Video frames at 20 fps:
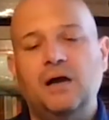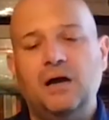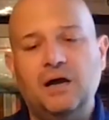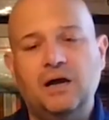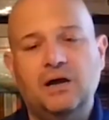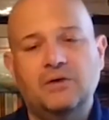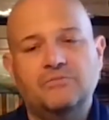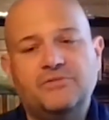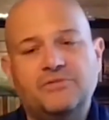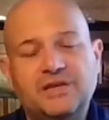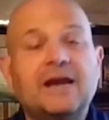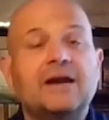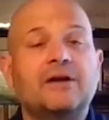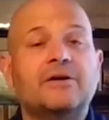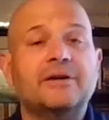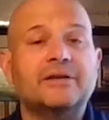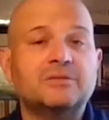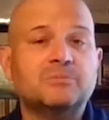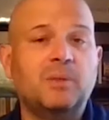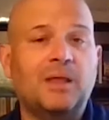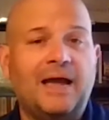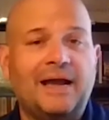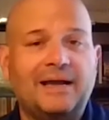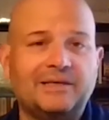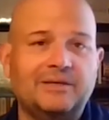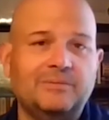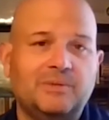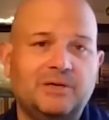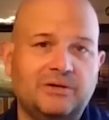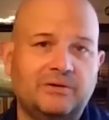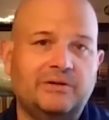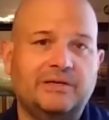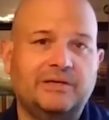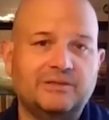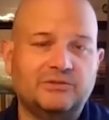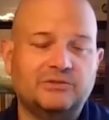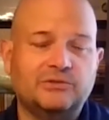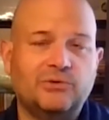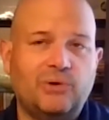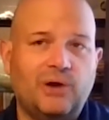of the area's Black community.
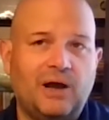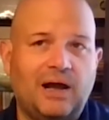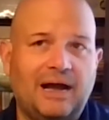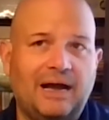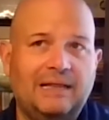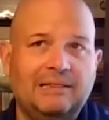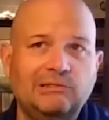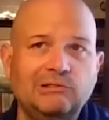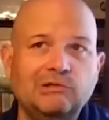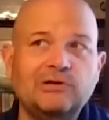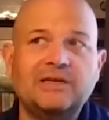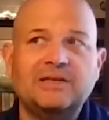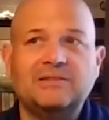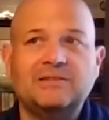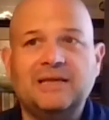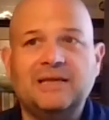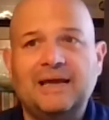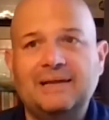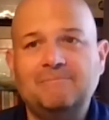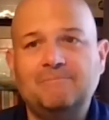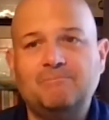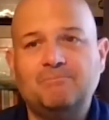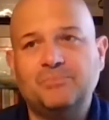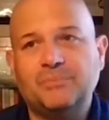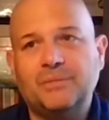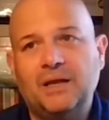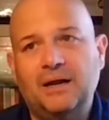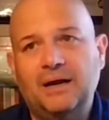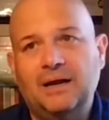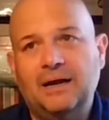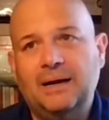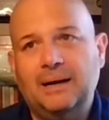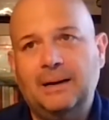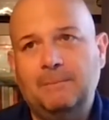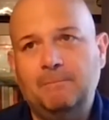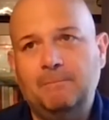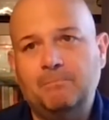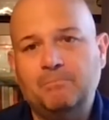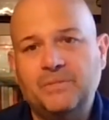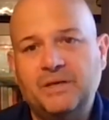And so I look at that
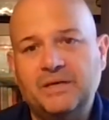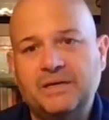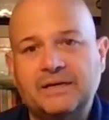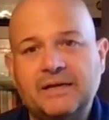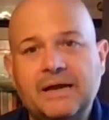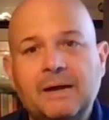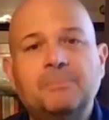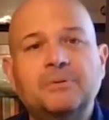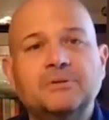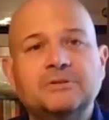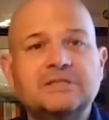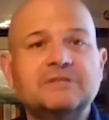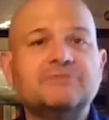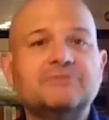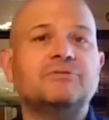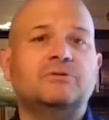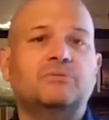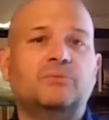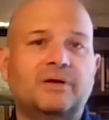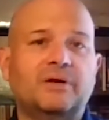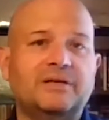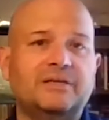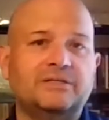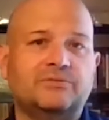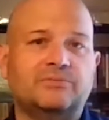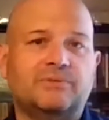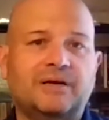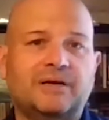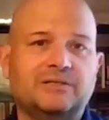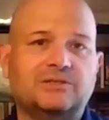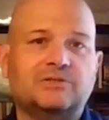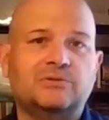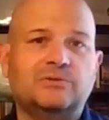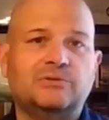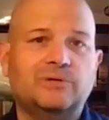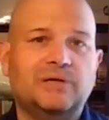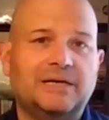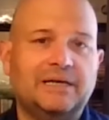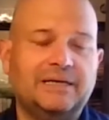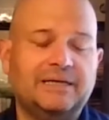um, in a couple different ways, right?
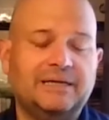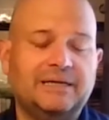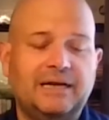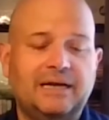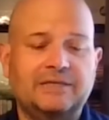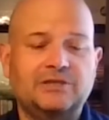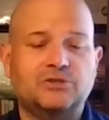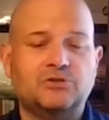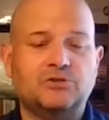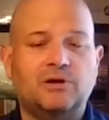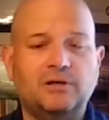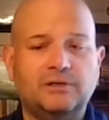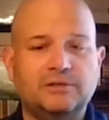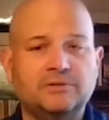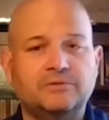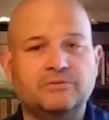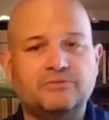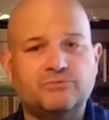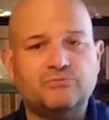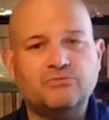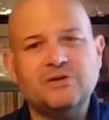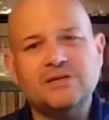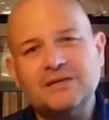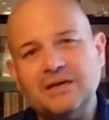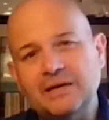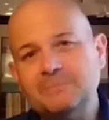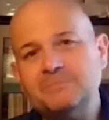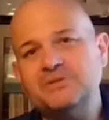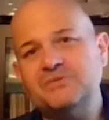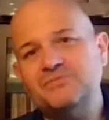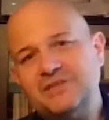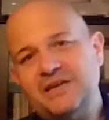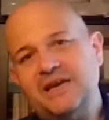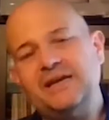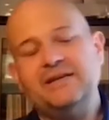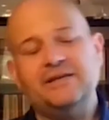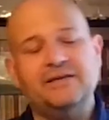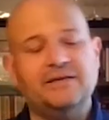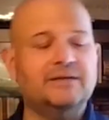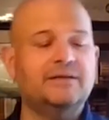So I, I draw on three types of
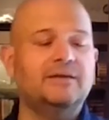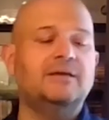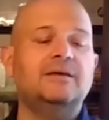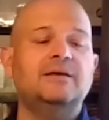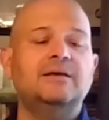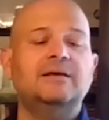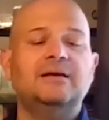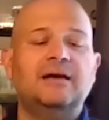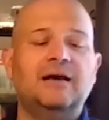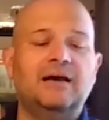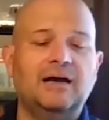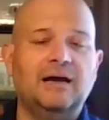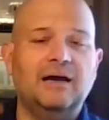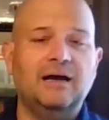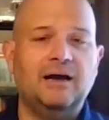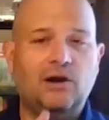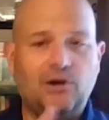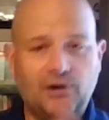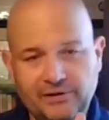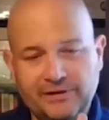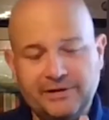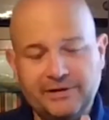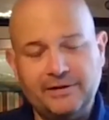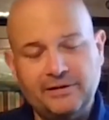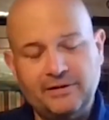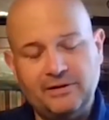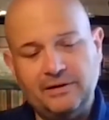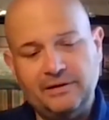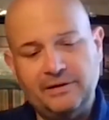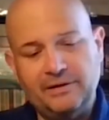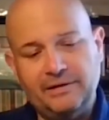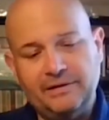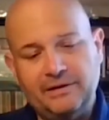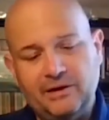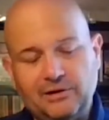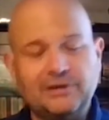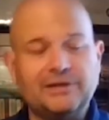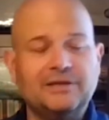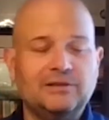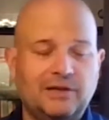data, uh, already, uh,
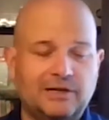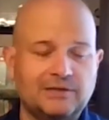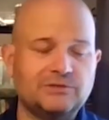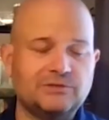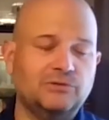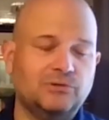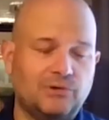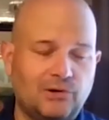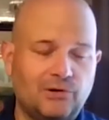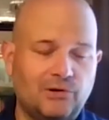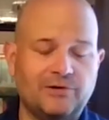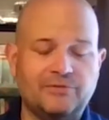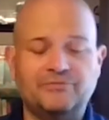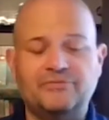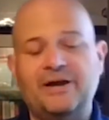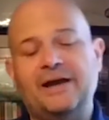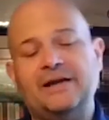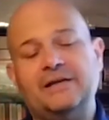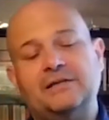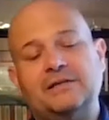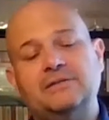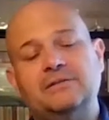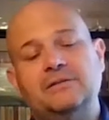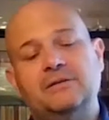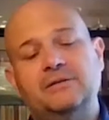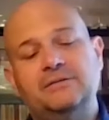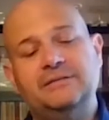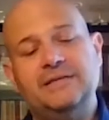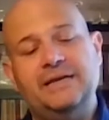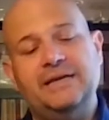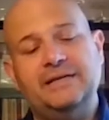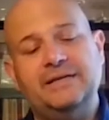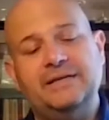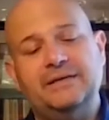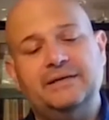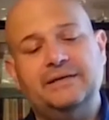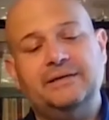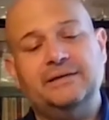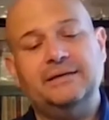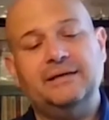archaeological or artifact
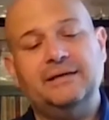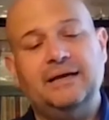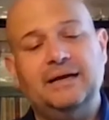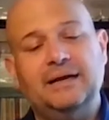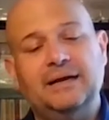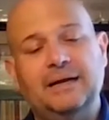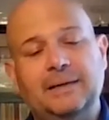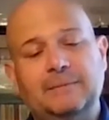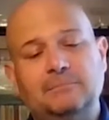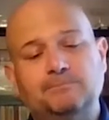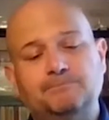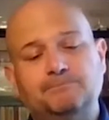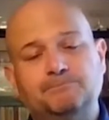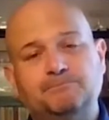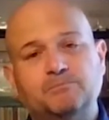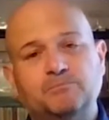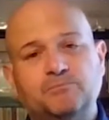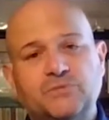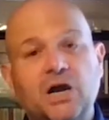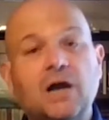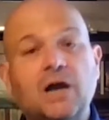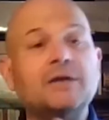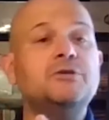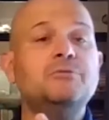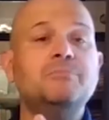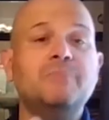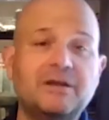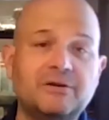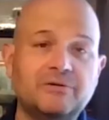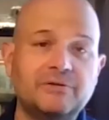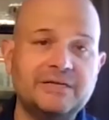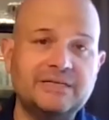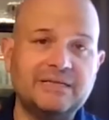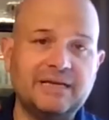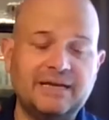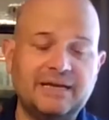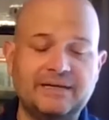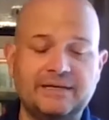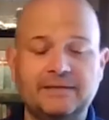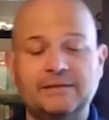data, Um, documentary
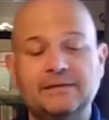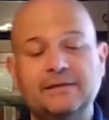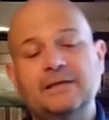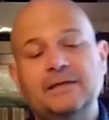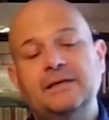data,